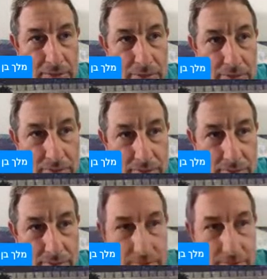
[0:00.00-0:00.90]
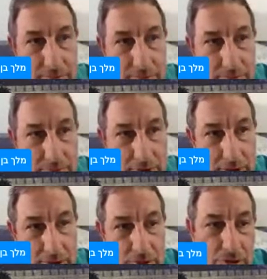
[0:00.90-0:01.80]
Right? So this is basically just an
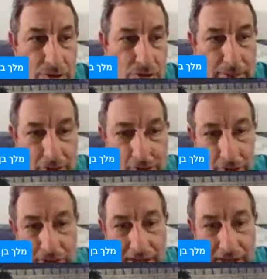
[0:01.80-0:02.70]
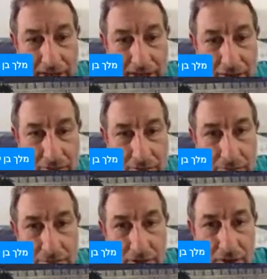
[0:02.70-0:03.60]
account of Esau,
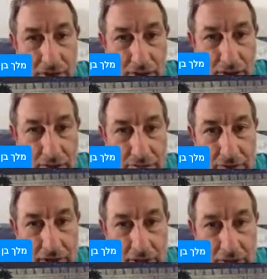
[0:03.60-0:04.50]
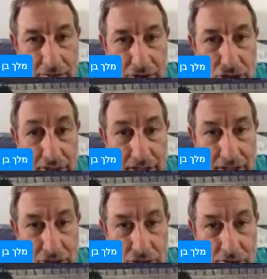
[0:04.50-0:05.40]
the genealogies of Esau.
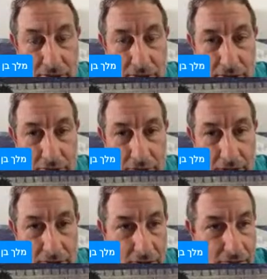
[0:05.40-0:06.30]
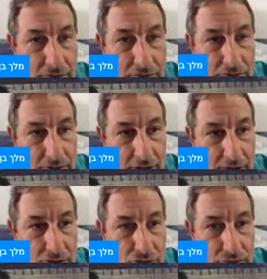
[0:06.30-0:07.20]
Okay. Their possessions were
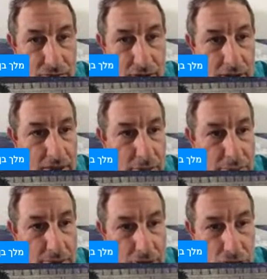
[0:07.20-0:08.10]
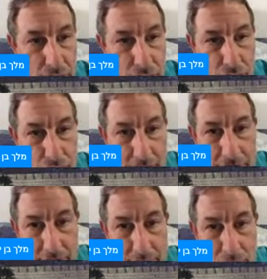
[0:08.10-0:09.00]
too great for them to remain together. The land
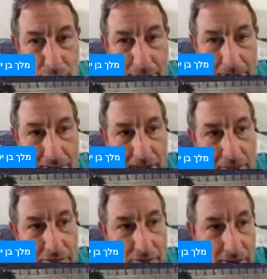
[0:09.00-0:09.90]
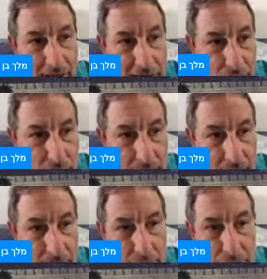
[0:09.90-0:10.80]
where they were staying could not support them both
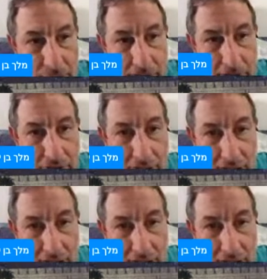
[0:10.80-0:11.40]
because of their livestock.